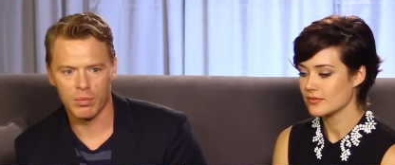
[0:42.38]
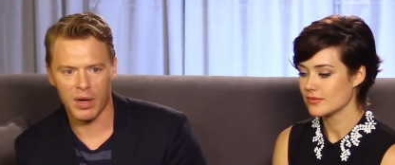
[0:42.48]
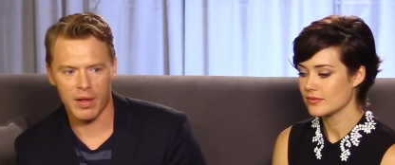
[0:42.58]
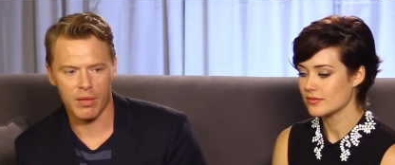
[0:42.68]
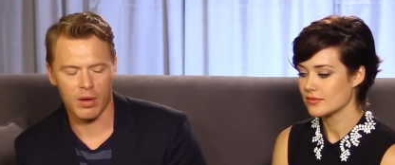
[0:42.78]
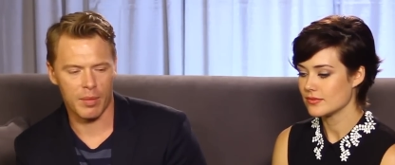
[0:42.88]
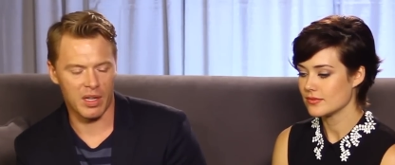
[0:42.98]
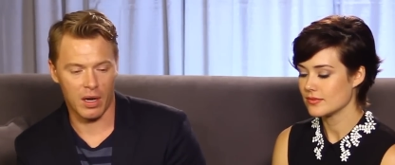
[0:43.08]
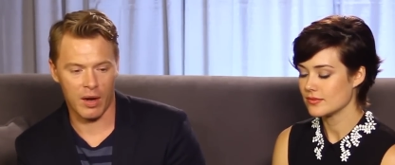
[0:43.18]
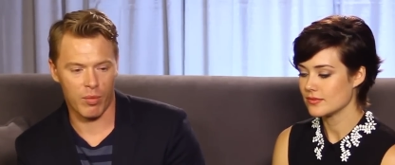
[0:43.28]
Speaker 1: by I
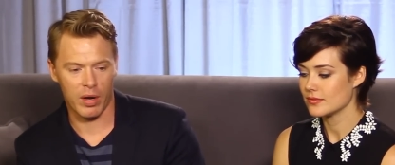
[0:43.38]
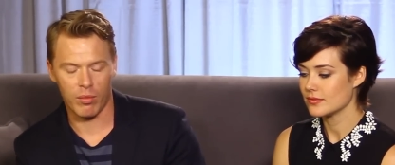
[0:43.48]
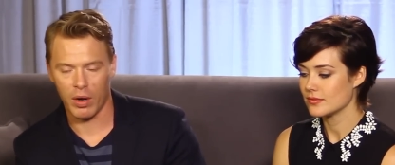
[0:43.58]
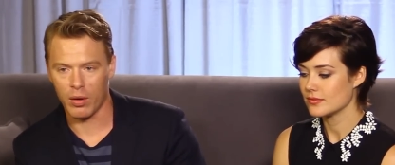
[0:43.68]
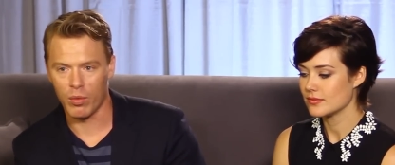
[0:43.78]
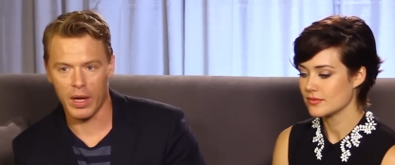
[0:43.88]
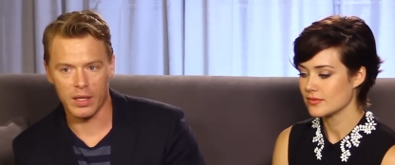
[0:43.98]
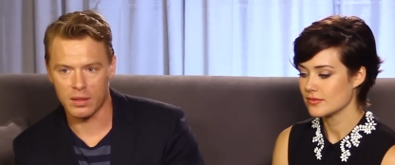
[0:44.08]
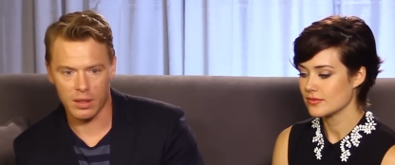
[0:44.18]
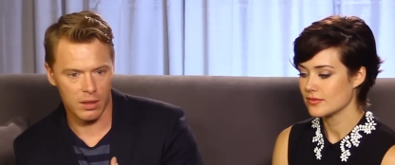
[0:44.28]
mean, I read it right away
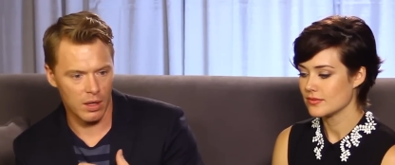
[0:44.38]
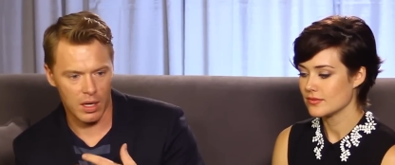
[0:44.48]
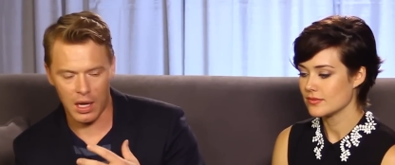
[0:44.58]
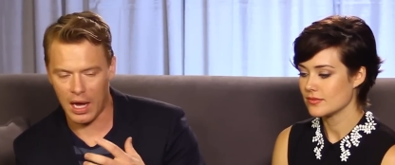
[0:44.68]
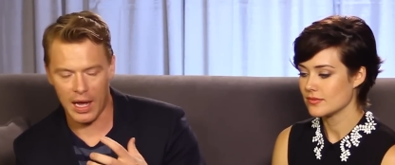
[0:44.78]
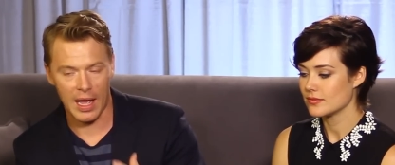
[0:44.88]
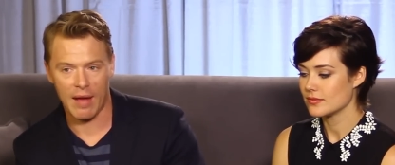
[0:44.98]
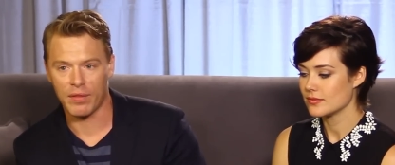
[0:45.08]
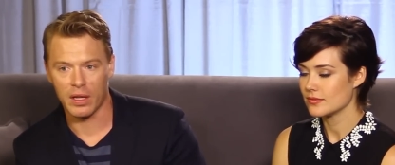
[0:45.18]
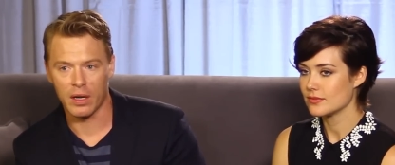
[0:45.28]
and said, "I
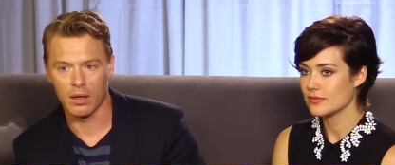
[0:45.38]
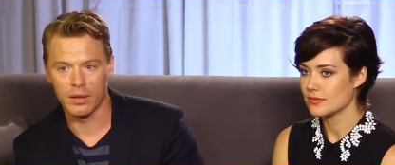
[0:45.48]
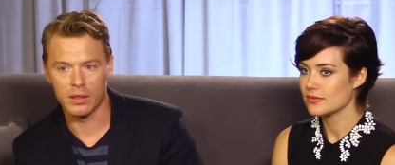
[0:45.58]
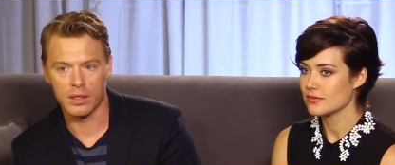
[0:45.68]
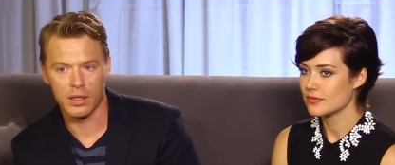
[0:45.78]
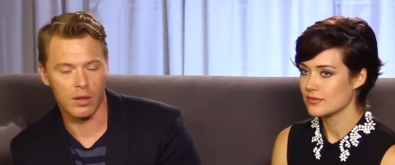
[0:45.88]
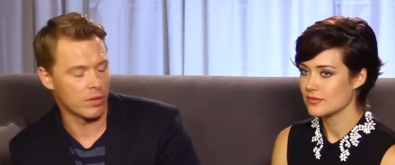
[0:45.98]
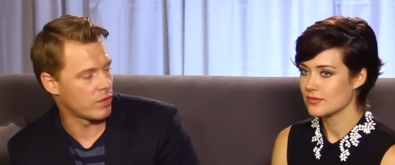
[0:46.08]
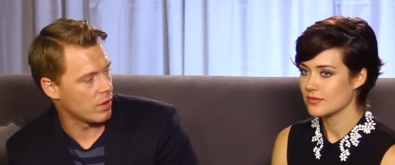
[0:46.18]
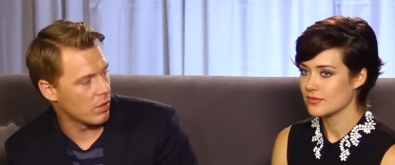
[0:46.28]
have to get on this
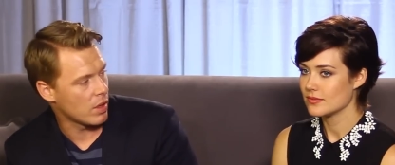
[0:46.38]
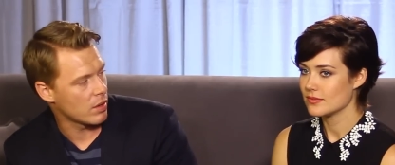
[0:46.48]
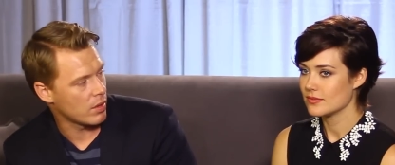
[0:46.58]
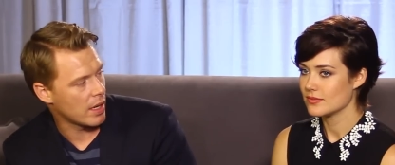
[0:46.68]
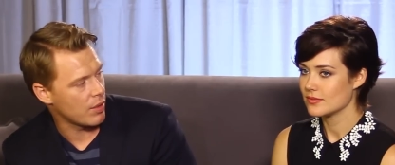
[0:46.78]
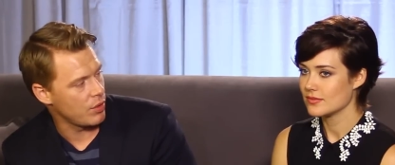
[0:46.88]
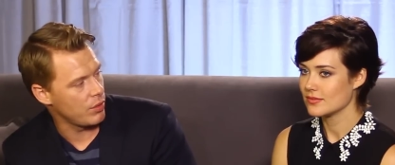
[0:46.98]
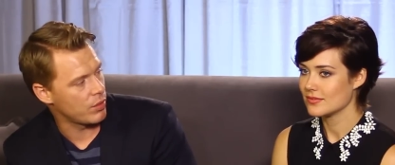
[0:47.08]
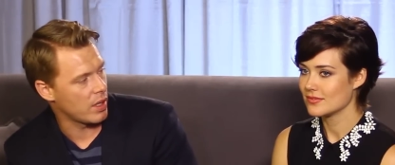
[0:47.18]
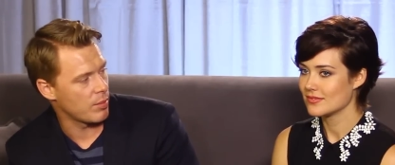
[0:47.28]
here." So I don't know how
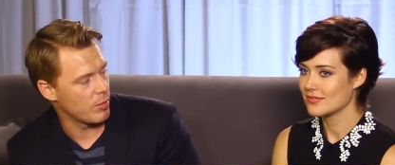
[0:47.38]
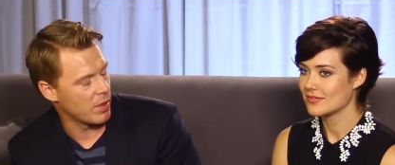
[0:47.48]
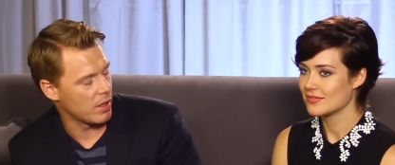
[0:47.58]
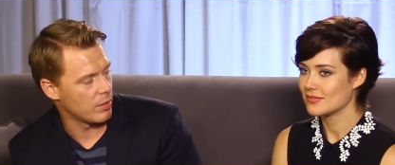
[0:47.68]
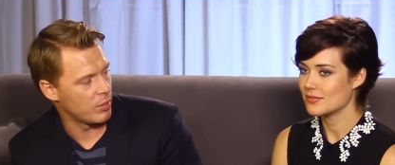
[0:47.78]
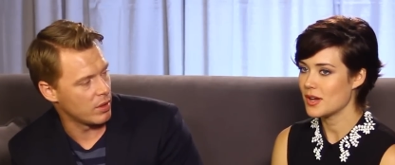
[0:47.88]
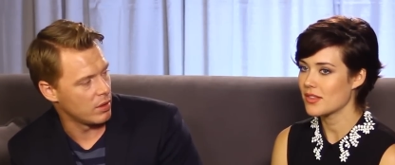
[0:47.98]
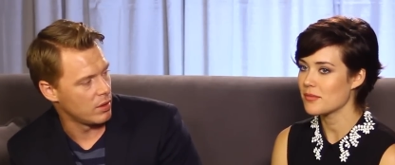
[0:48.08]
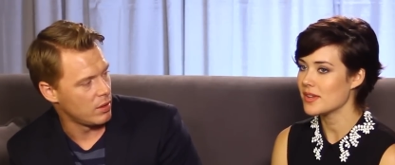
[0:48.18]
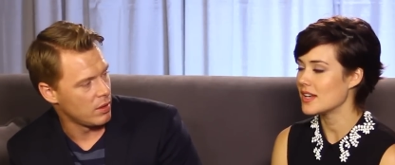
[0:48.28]
you came about it.
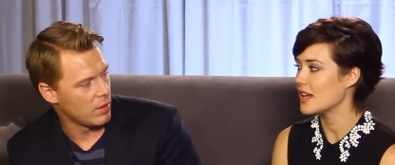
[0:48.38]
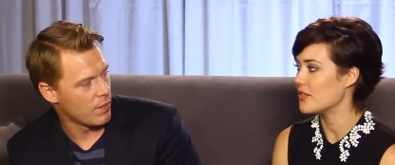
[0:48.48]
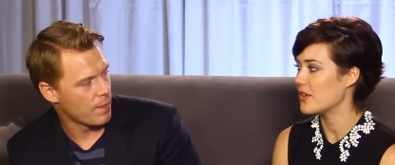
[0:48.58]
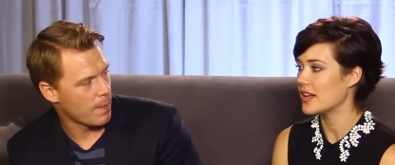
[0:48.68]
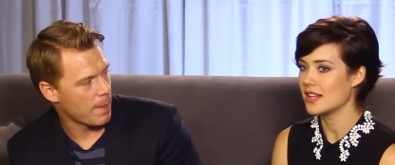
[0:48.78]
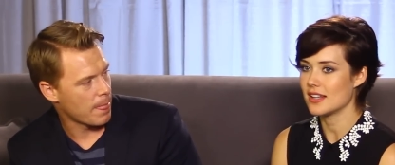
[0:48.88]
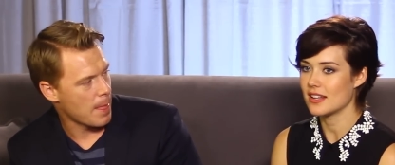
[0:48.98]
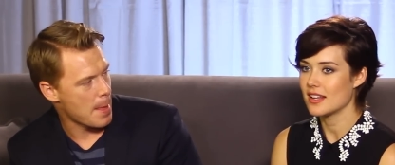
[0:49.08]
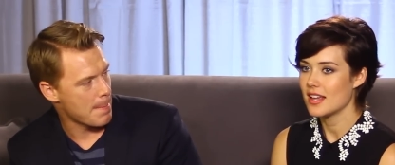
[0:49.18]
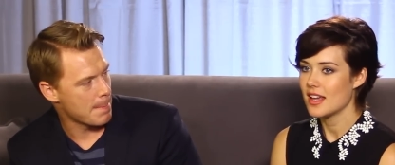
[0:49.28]
Speaker 2: Well, the minute I read it,
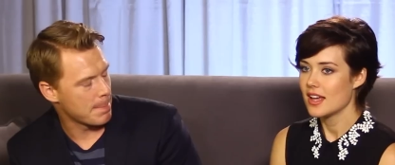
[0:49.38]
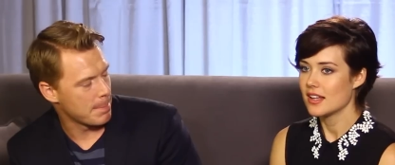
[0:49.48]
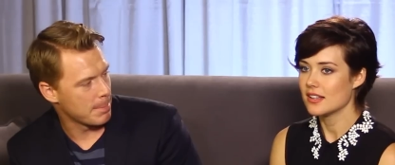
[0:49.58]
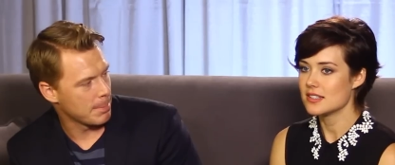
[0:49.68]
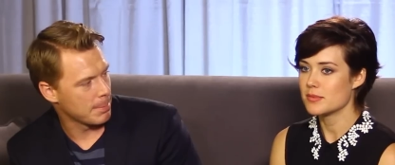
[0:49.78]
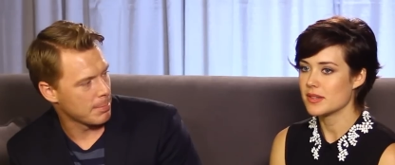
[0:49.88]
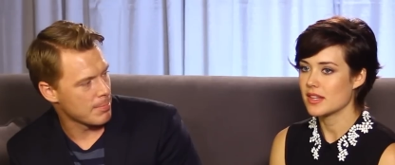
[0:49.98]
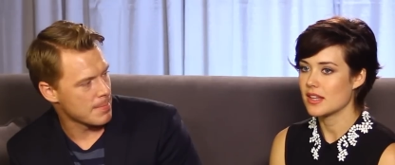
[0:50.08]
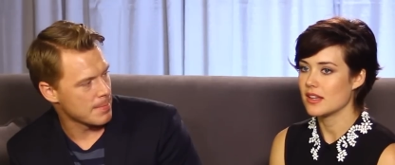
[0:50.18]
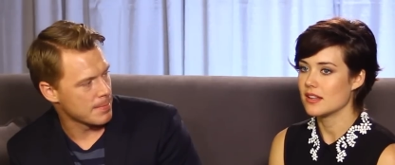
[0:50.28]
it
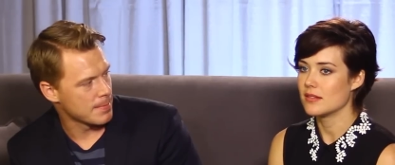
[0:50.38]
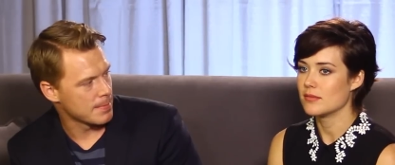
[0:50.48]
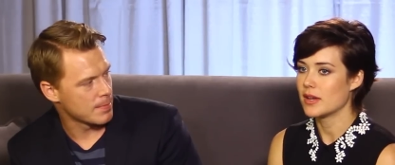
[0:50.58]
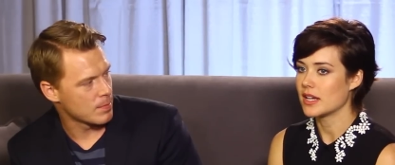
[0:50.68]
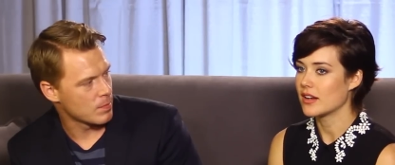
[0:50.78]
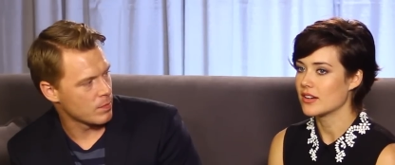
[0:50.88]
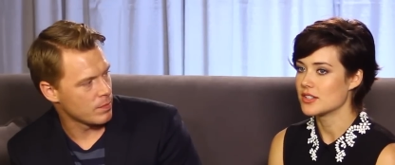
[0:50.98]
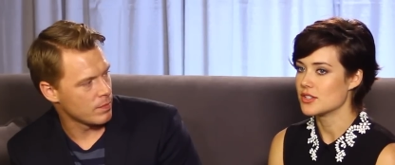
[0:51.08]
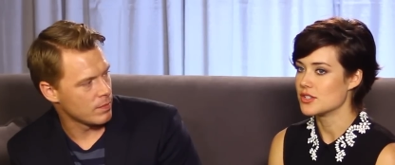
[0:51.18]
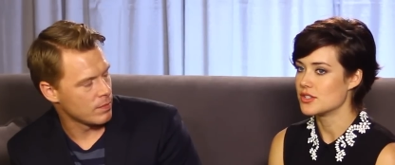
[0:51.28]
Elizabeth Keen, my
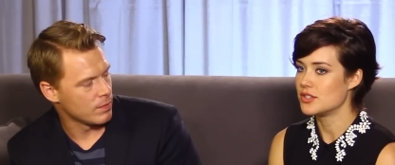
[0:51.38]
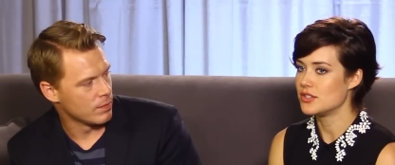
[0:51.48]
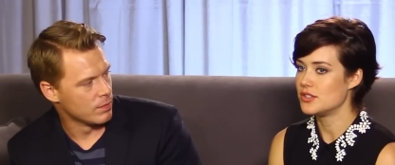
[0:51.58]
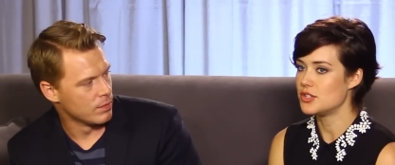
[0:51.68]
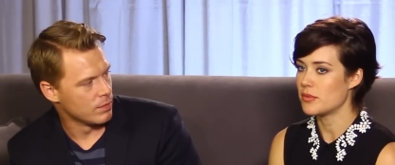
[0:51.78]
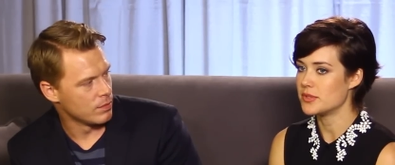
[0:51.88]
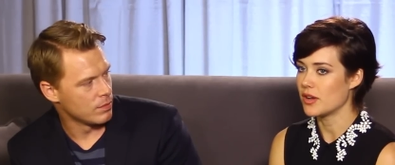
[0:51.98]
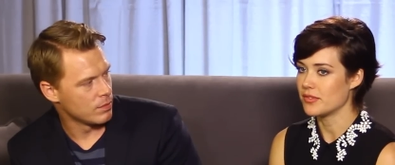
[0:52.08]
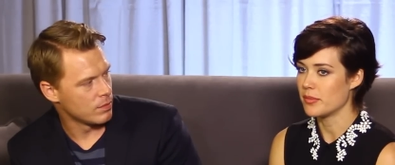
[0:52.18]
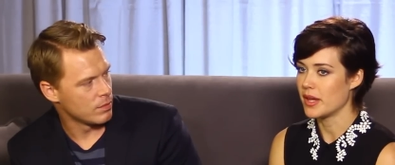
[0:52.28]
character, just jumped
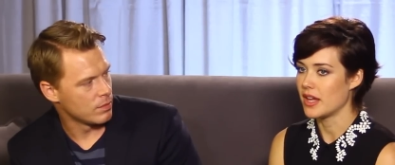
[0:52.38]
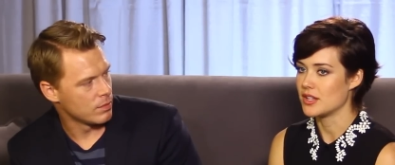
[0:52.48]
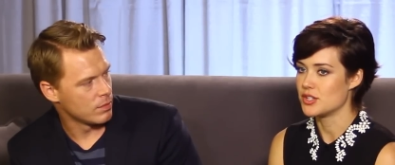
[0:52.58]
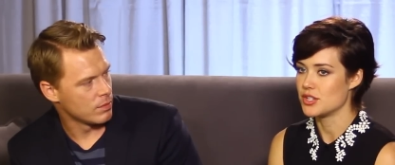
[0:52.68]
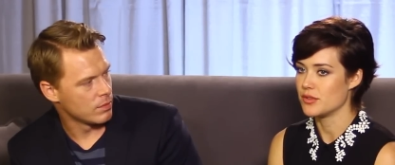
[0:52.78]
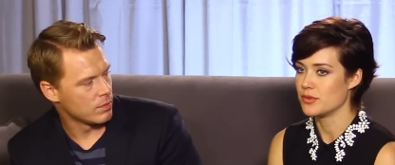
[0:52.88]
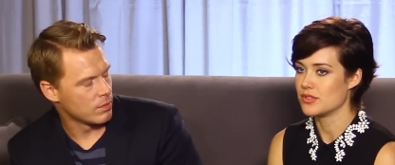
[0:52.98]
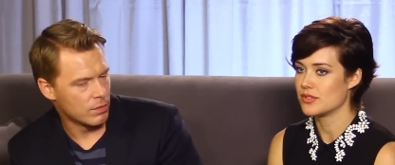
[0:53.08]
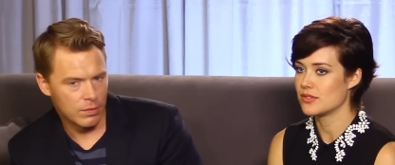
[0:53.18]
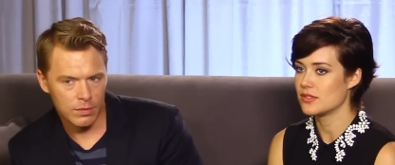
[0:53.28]
off the page. She
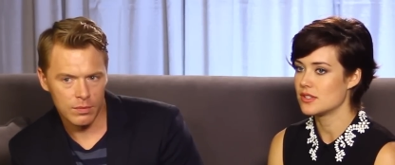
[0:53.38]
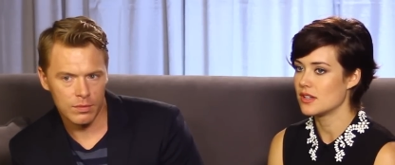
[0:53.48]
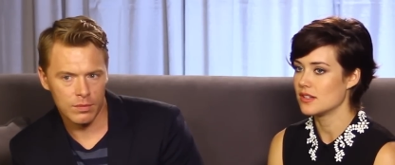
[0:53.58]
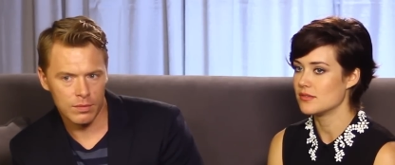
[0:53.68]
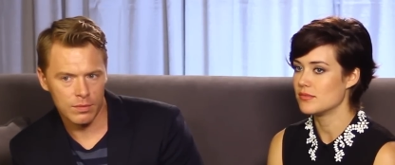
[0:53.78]
was uh,